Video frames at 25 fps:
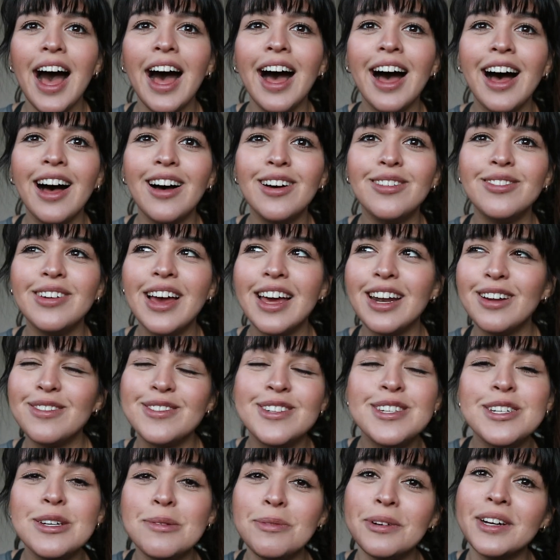um, and I'm
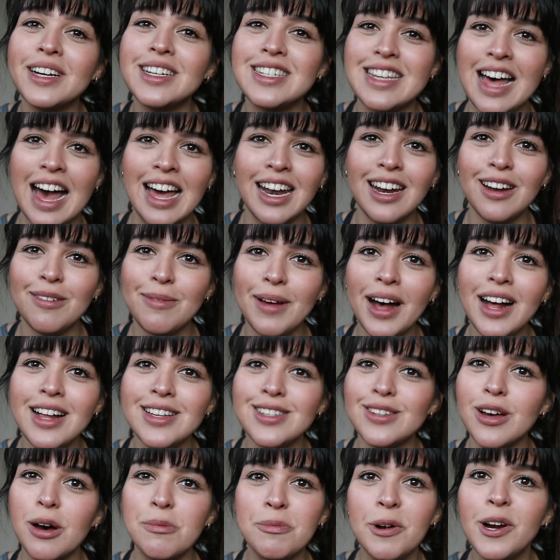super excited
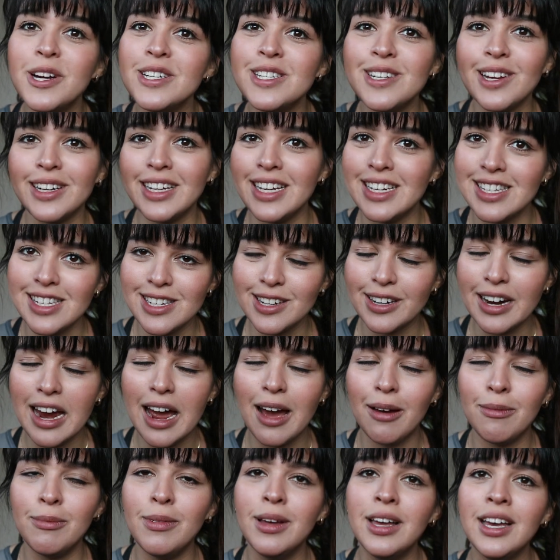about, so I'll post on
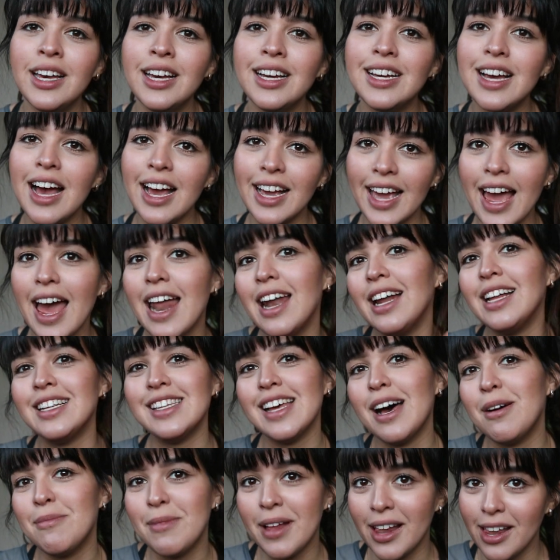Instagram. Again, it's
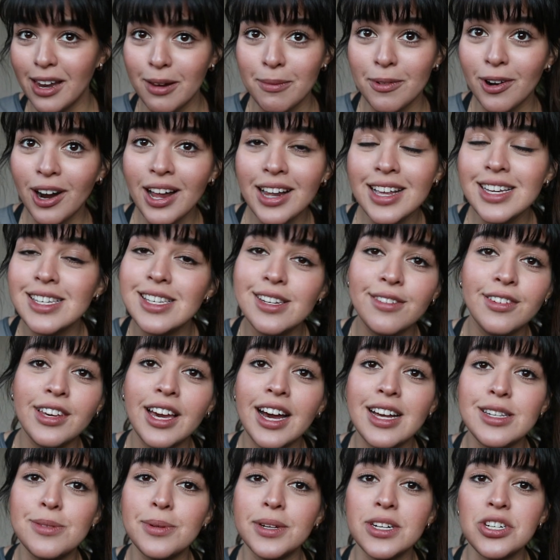at Melanie Morales if you
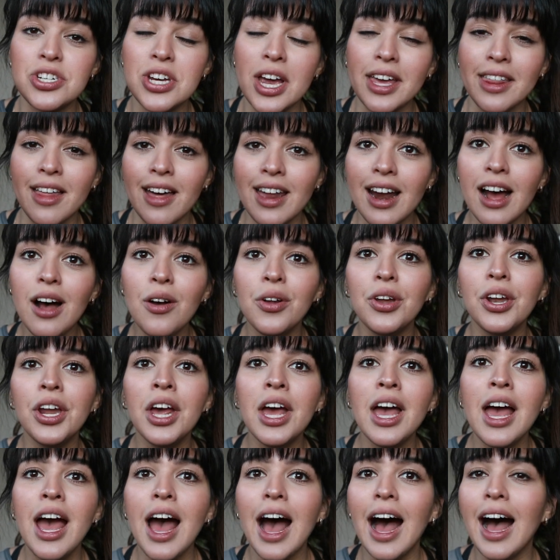guys want to check that out.
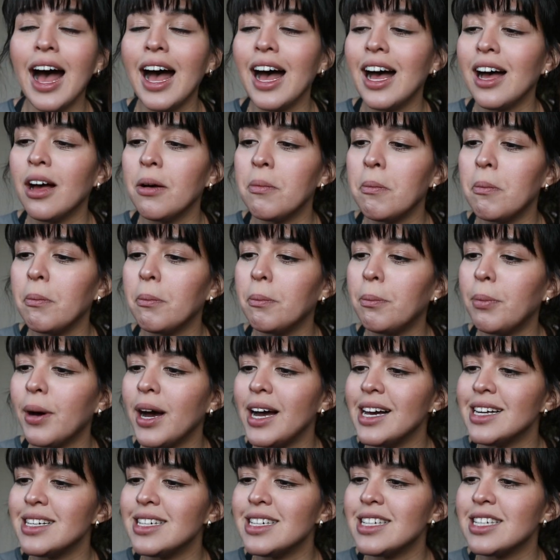Um,
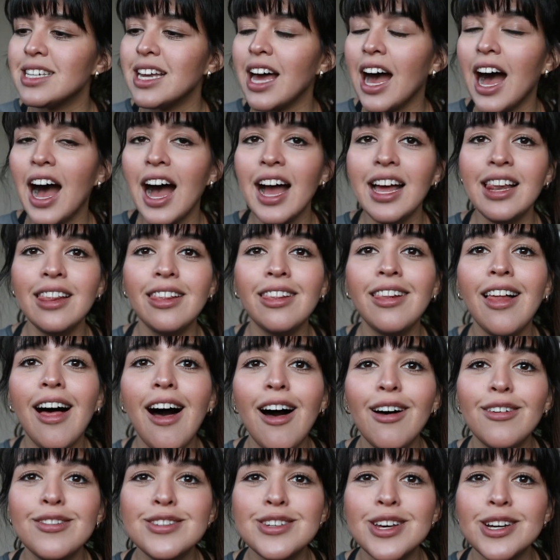but I
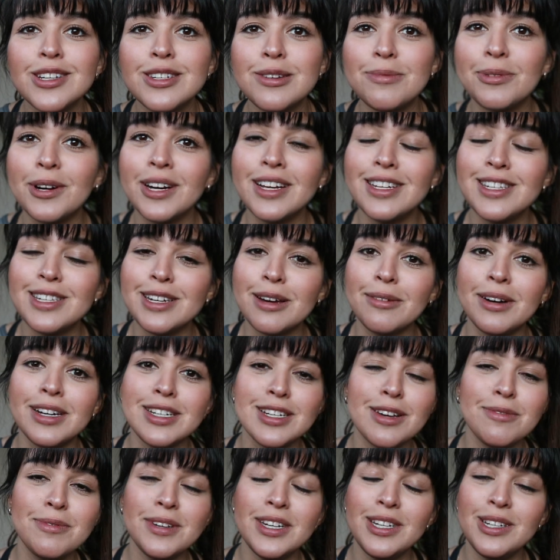love Doctor Bronner's so
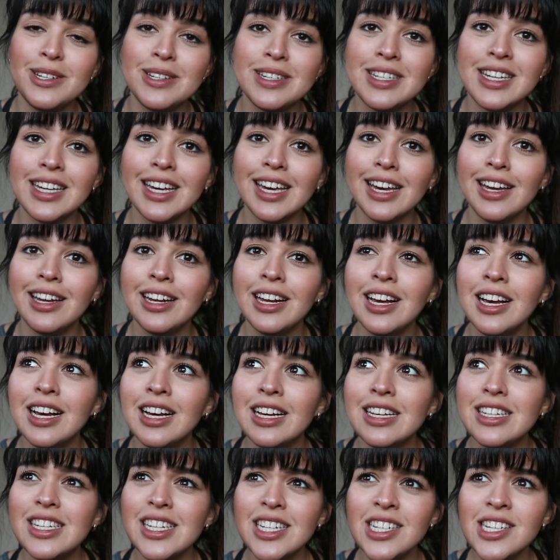much. I've been using it
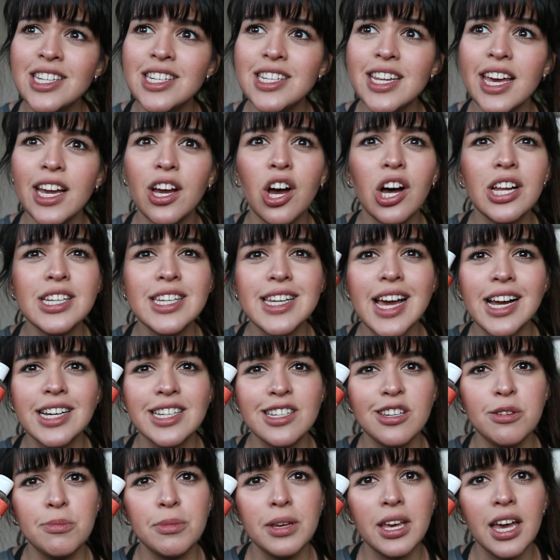since they
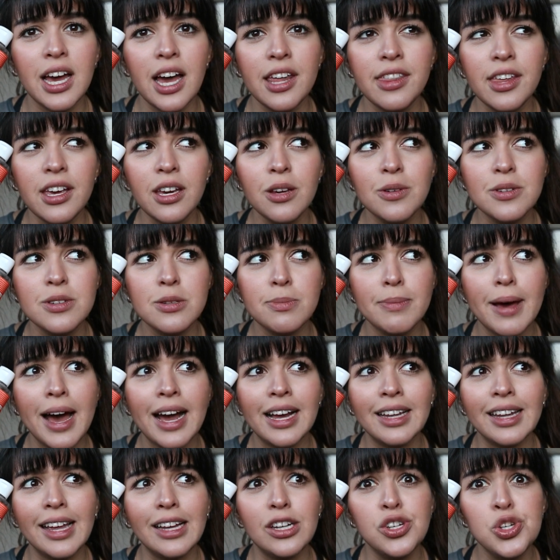contacted me. I think it was
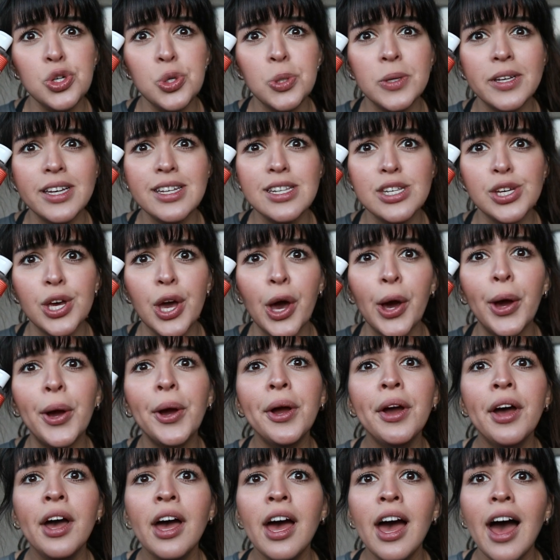back like two years
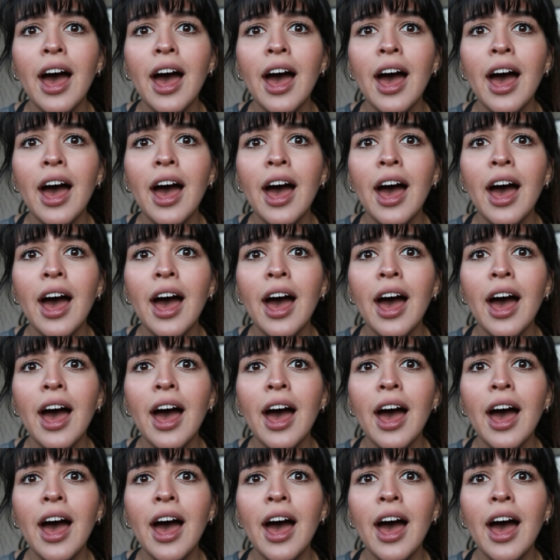ago